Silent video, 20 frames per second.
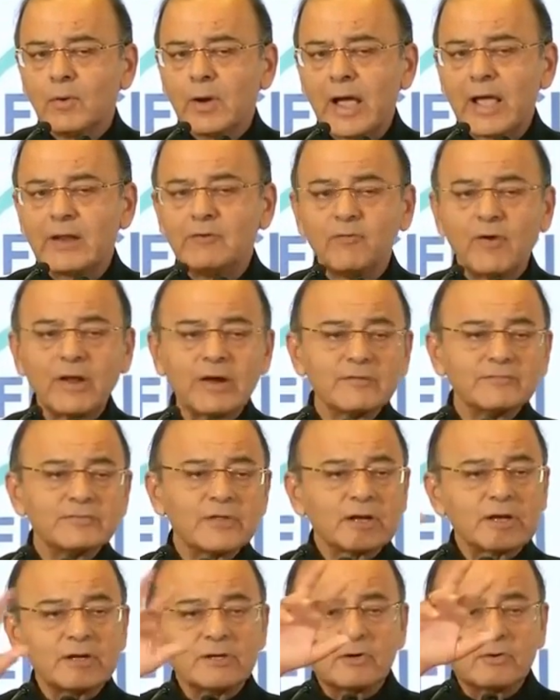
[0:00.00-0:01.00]
And one of
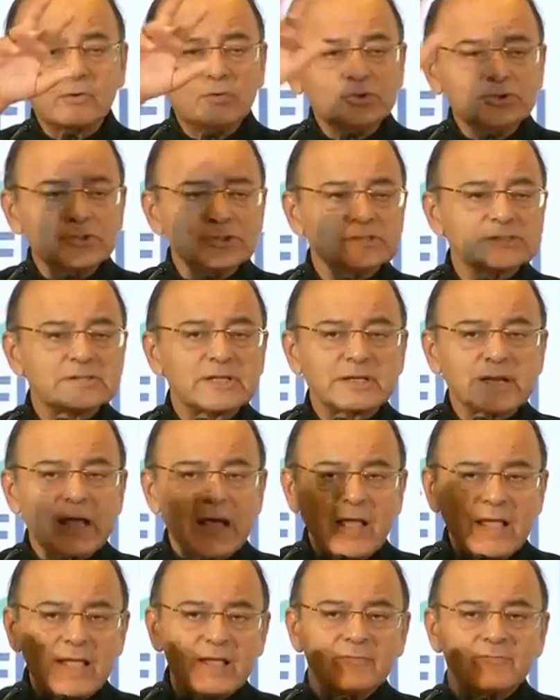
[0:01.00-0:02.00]
the conclusions that
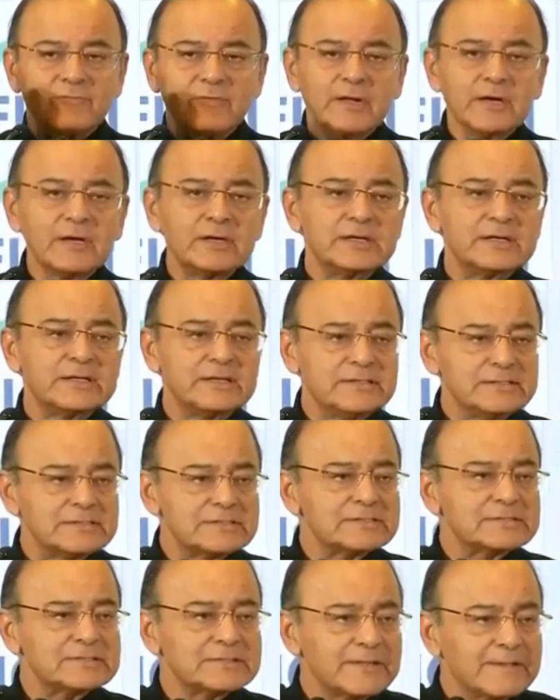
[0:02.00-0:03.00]
I have learnt
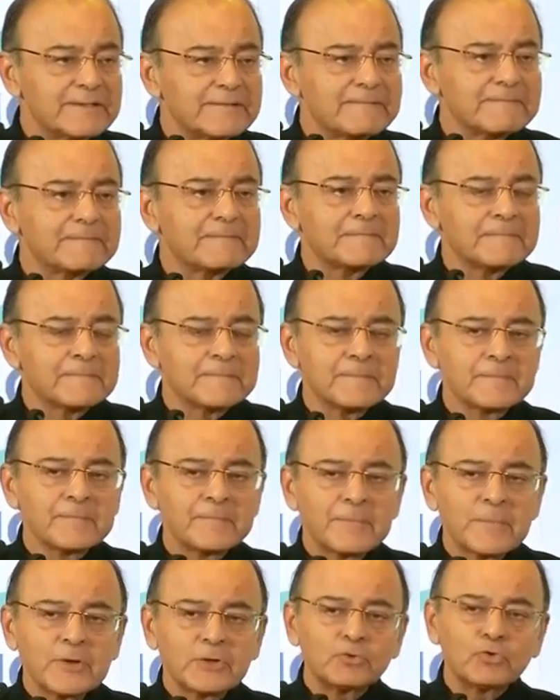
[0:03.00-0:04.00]
is
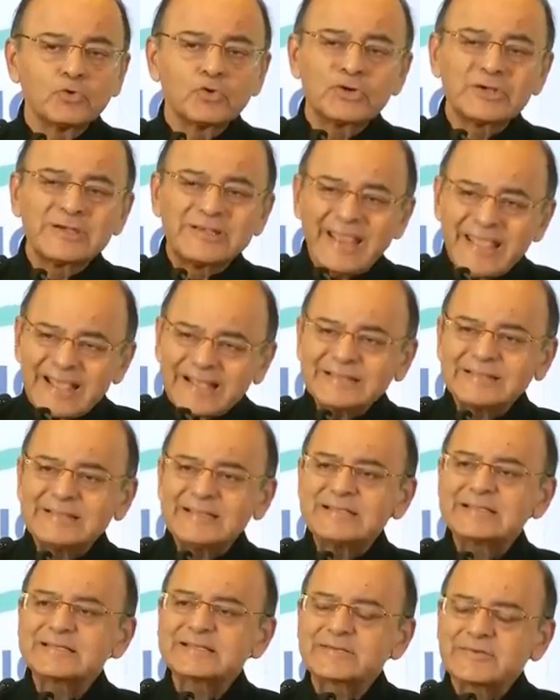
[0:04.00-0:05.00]
to take
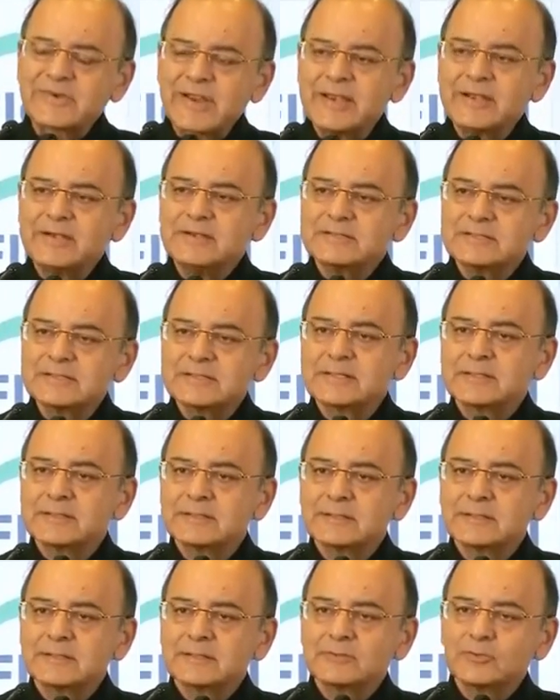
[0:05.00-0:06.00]
these trends,
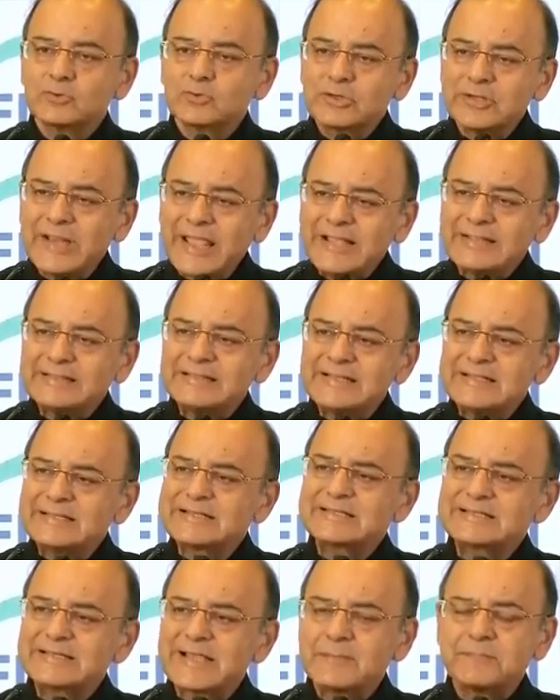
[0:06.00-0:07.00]
to take
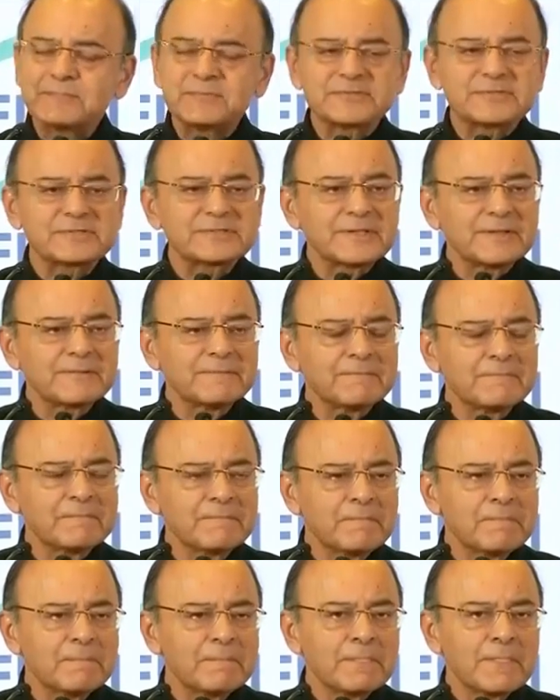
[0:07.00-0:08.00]
these steps,
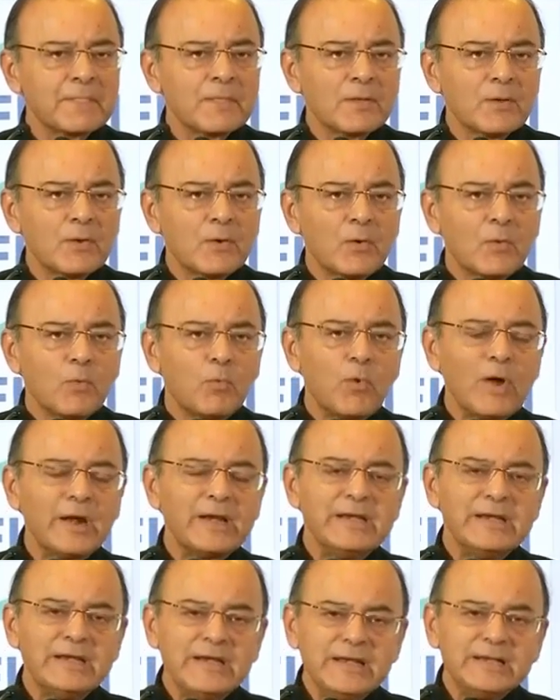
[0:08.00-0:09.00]

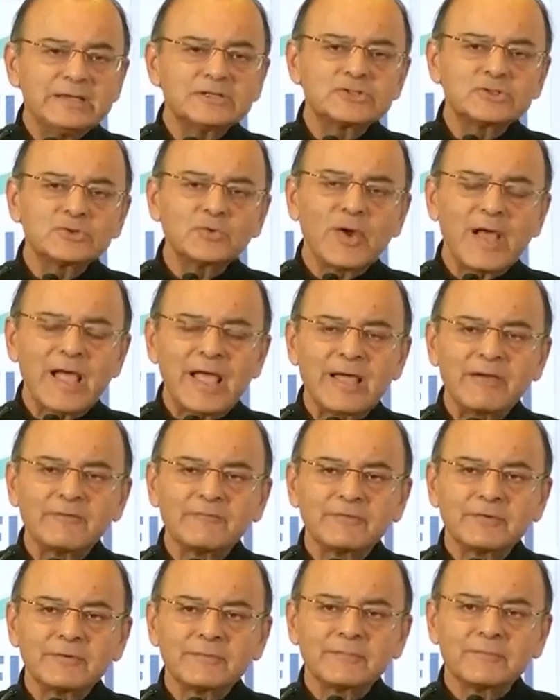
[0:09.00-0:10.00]
one needs to have
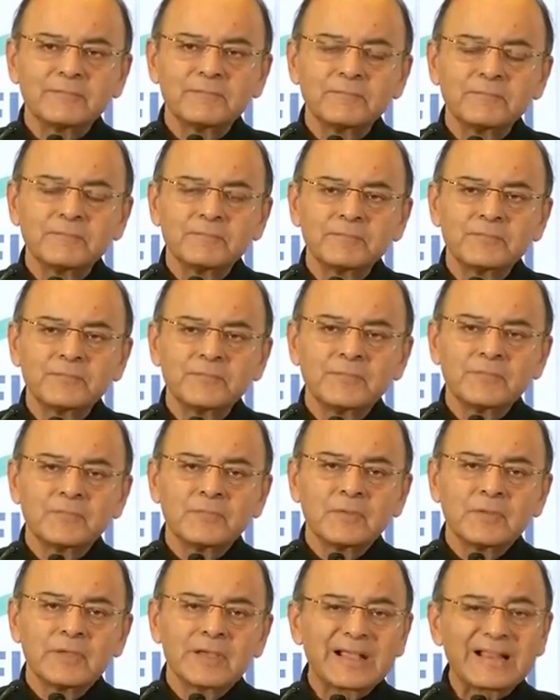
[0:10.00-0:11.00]

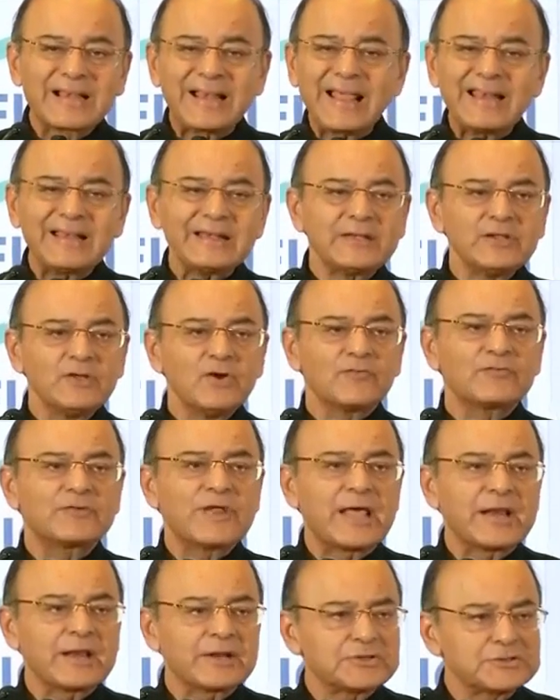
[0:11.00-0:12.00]
clarity of
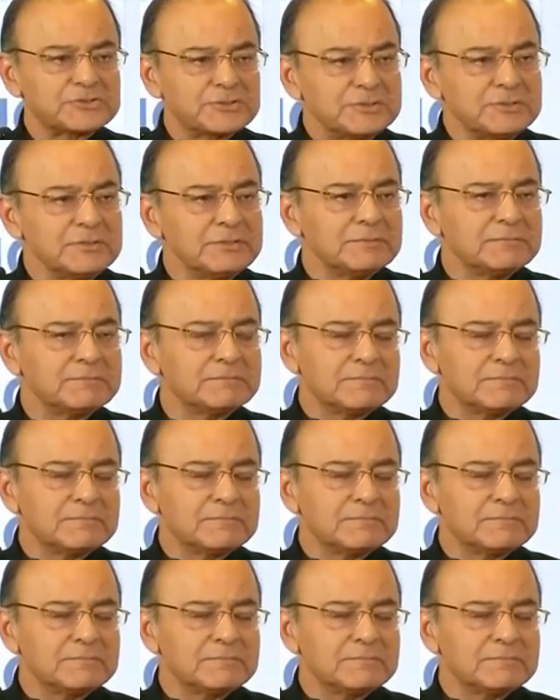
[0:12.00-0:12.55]
direction,